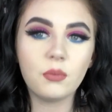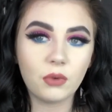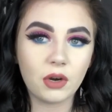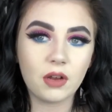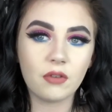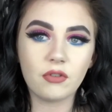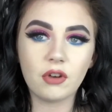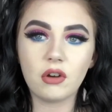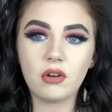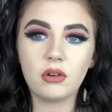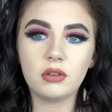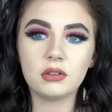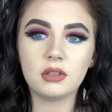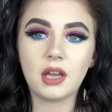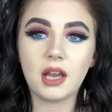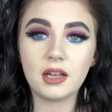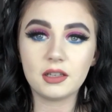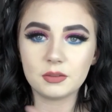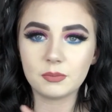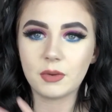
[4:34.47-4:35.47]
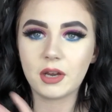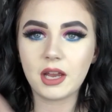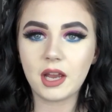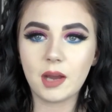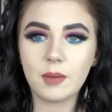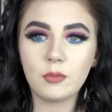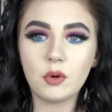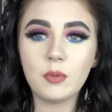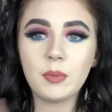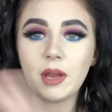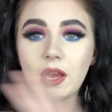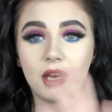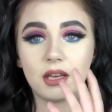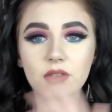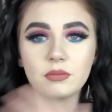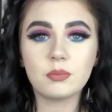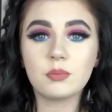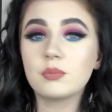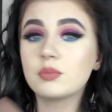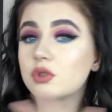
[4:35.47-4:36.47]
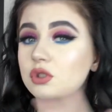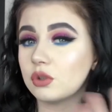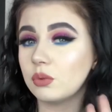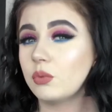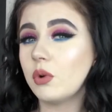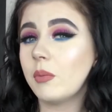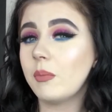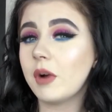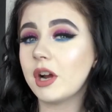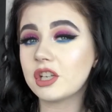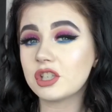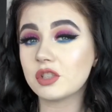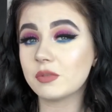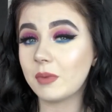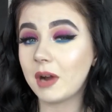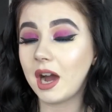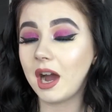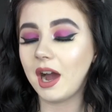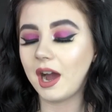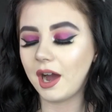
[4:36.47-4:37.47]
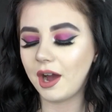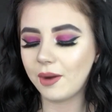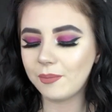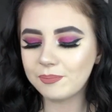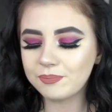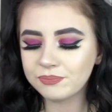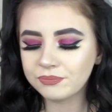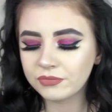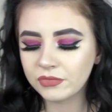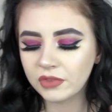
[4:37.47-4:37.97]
whenever I held my arm up, it somewhat matched my arm.